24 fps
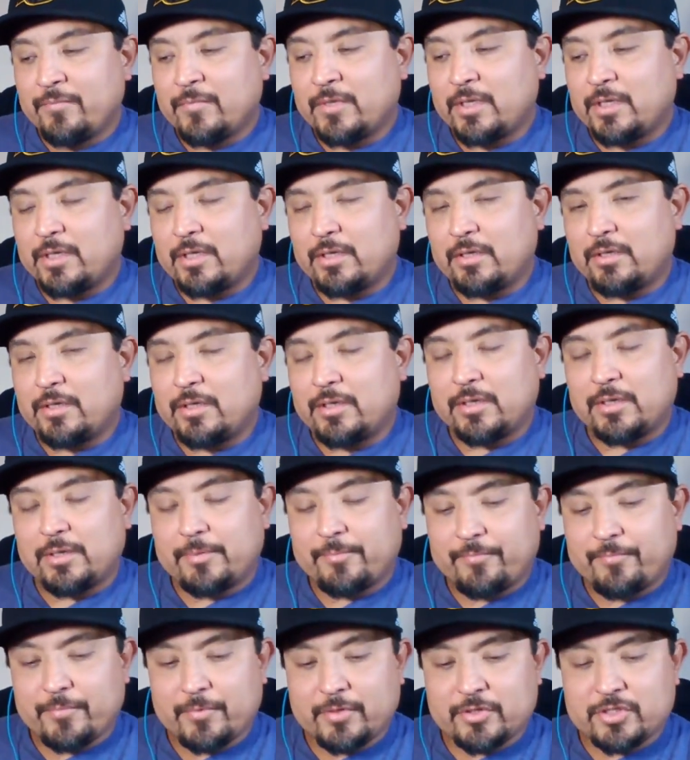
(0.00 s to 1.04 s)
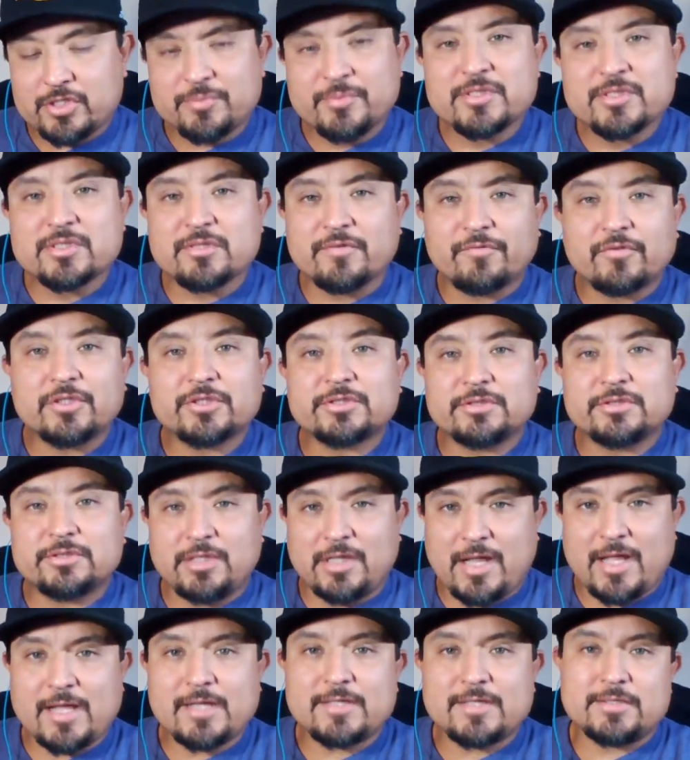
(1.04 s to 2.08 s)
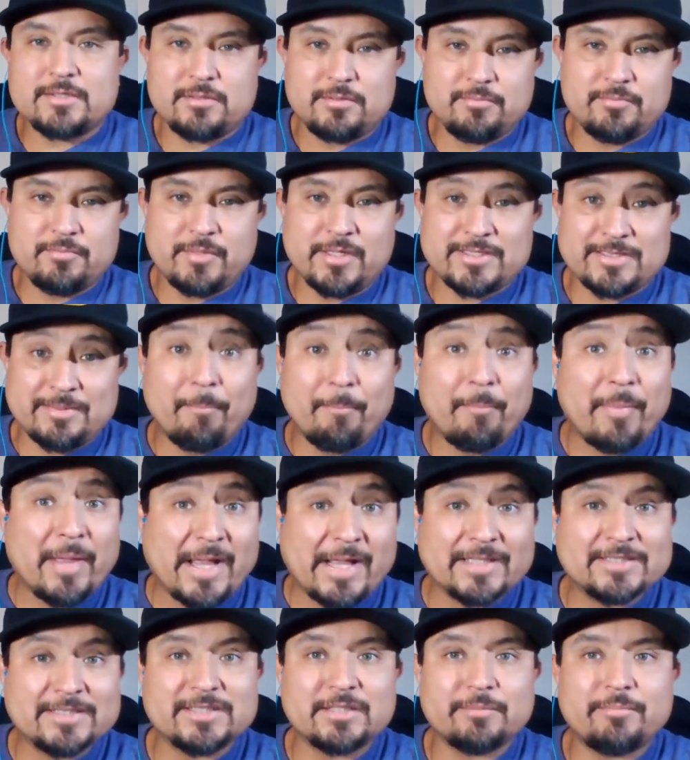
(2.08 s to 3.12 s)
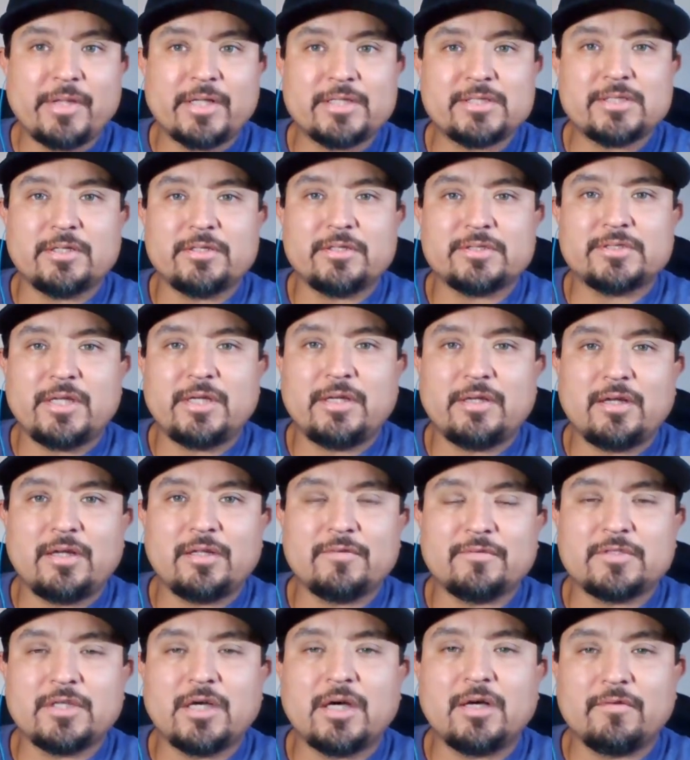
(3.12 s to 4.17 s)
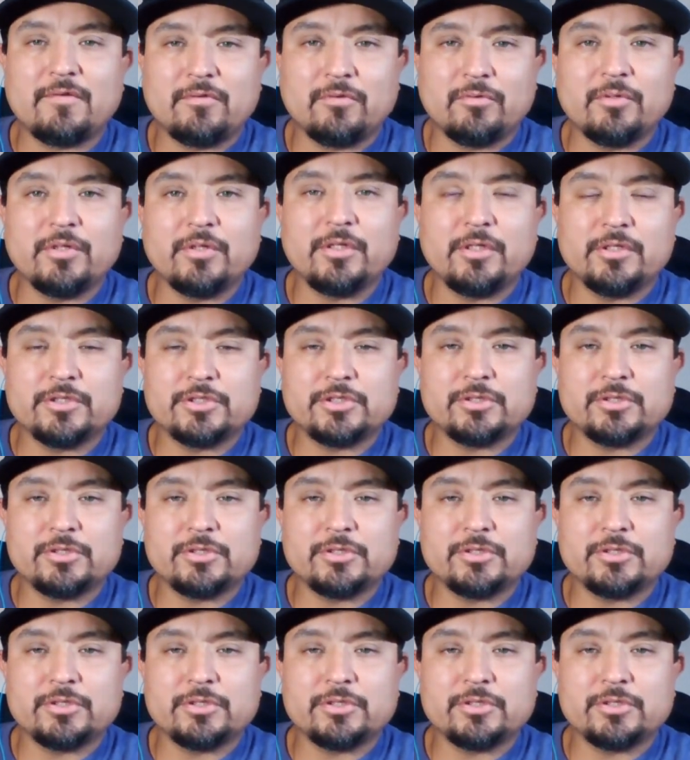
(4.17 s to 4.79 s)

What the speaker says: And it just means the first and the last. That's the basic understanding of Aleph Tav of what